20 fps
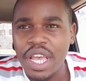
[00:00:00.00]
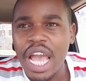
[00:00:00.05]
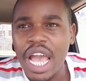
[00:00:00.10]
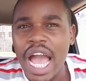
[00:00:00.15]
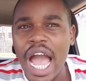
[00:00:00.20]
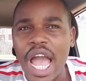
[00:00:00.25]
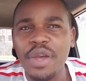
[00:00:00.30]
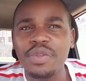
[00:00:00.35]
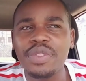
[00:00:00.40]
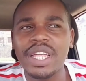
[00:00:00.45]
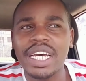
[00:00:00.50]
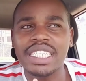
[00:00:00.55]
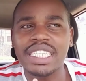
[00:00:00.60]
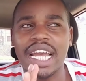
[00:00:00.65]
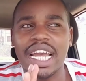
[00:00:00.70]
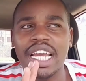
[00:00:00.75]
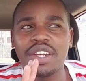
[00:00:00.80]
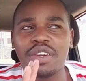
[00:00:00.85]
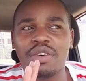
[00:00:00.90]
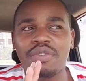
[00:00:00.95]
Are you that
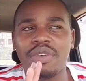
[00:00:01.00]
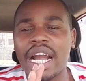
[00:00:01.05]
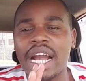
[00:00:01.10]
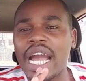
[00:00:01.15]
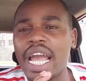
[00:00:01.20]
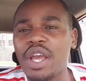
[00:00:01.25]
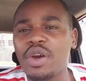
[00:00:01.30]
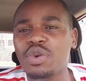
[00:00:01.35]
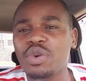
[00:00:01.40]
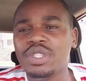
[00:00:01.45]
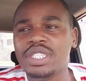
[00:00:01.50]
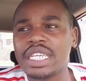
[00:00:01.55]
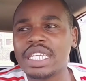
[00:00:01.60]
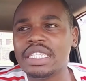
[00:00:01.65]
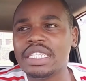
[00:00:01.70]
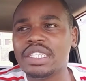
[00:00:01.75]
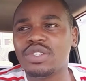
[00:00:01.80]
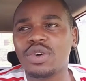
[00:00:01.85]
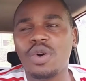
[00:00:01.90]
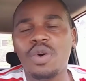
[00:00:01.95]
kind of a guy who
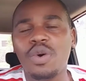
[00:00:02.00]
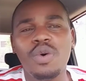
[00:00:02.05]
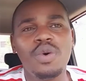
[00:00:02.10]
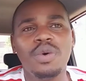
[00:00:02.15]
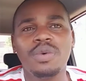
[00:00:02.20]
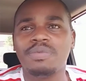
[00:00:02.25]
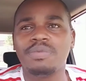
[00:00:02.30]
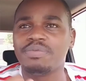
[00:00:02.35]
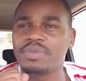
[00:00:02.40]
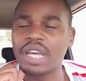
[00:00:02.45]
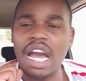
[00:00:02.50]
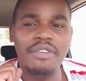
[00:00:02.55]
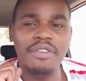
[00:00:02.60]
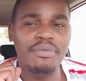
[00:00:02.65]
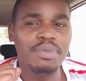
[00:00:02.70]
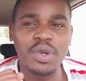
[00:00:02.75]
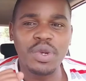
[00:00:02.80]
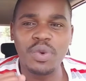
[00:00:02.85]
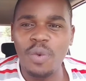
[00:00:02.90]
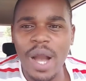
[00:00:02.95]
says, Oh, I've
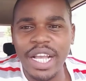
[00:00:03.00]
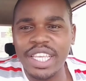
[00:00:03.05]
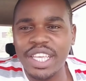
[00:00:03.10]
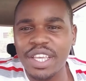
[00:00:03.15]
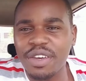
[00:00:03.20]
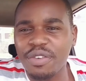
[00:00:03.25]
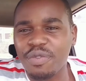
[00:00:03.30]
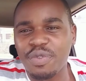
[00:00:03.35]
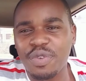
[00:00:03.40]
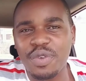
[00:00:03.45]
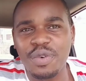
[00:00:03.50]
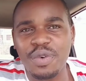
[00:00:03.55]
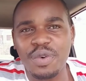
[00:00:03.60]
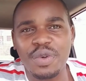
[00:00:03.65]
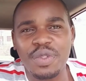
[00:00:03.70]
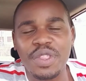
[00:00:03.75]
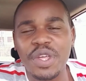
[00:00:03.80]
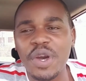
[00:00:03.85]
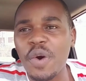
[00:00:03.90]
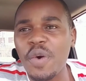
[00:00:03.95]
been working for
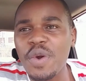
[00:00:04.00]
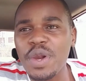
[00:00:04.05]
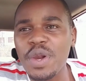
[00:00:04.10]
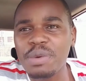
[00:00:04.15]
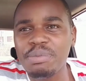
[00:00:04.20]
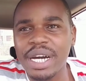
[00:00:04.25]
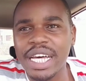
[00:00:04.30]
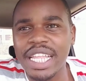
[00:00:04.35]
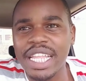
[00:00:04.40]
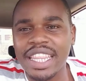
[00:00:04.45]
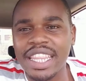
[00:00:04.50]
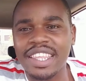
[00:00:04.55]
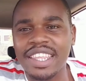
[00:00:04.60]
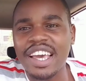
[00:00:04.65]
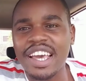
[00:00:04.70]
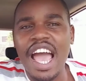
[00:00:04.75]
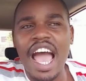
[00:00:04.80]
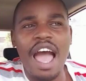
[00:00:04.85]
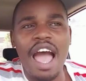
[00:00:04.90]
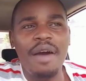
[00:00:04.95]
the whole month,
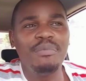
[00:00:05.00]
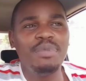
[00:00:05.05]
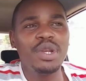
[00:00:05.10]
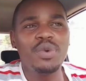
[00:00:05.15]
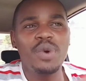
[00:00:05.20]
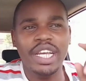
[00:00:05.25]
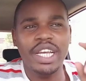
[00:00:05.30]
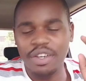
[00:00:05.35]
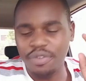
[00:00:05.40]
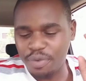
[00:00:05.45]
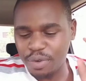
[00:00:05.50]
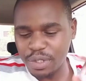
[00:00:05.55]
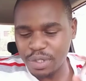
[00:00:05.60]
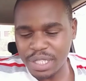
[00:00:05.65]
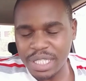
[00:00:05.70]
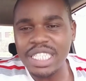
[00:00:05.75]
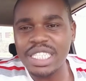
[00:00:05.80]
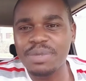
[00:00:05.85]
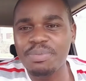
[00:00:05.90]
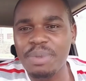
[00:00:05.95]
I've been working for
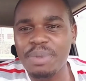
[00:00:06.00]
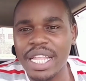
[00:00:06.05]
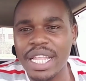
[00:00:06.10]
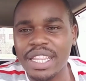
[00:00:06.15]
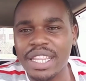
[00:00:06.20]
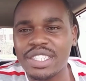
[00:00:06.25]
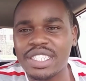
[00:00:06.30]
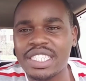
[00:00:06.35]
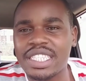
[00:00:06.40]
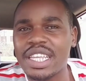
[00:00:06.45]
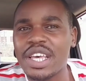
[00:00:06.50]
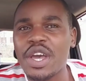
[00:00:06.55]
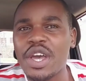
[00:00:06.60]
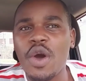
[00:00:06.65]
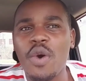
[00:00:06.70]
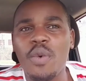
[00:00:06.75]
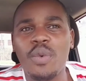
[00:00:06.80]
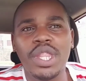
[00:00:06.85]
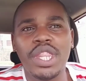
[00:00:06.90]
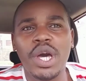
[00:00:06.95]
six months
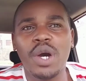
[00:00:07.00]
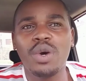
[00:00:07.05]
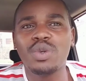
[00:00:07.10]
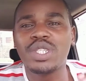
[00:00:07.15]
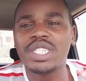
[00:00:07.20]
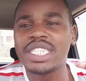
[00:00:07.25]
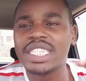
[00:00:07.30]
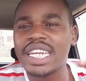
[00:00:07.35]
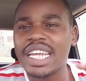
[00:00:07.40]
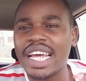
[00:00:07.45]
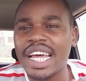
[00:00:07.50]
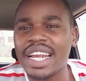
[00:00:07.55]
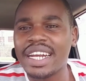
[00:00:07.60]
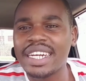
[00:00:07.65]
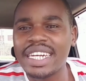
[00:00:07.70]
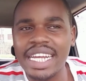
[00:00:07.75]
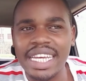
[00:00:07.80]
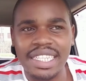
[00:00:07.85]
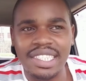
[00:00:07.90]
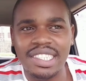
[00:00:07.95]
without
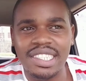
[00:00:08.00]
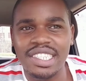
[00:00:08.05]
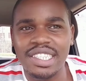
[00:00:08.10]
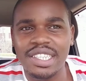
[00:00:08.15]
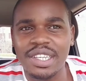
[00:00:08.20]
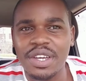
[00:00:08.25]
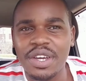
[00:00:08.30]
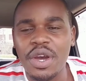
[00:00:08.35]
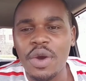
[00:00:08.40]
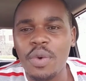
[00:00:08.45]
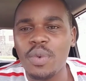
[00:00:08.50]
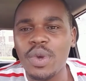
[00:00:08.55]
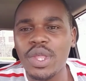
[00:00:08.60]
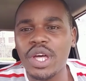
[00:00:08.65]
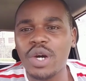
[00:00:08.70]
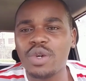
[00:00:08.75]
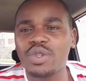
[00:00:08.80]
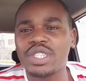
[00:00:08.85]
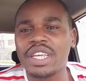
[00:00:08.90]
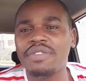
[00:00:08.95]
rest,
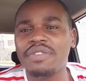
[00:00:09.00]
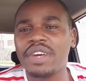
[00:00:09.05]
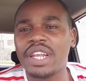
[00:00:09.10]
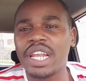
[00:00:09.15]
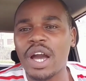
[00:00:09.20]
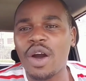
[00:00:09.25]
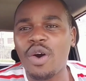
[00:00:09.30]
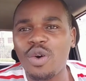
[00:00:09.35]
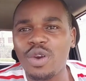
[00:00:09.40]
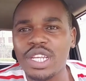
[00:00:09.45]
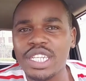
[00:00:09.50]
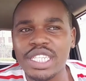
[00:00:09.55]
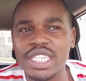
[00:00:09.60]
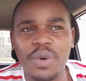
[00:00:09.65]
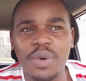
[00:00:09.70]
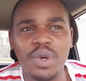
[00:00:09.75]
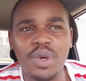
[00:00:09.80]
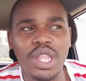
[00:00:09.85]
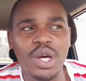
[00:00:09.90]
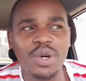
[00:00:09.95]
without even a holiday,
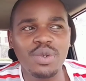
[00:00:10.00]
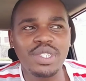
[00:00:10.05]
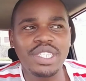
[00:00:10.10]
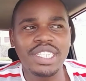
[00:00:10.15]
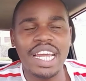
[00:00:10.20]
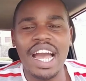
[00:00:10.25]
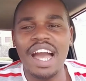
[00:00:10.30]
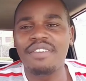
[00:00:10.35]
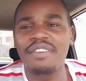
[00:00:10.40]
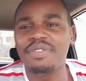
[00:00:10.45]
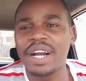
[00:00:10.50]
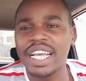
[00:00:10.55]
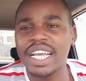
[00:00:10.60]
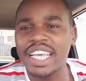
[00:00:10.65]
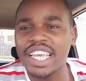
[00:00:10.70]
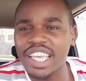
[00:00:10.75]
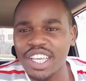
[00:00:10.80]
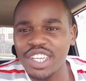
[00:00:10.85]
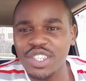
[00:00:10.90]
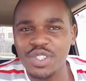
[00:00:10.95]
without a
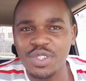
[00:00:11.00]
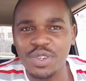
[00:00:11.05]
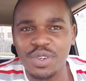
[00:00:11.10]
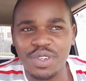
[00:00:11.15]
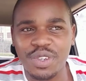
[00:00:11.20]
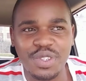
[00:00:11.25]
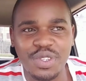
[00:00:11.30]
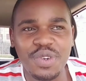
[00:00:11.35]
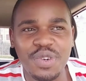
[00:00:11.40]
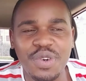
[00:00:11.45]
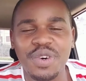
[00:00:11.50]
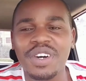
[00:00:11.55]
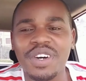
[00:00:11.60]
vacation, you know?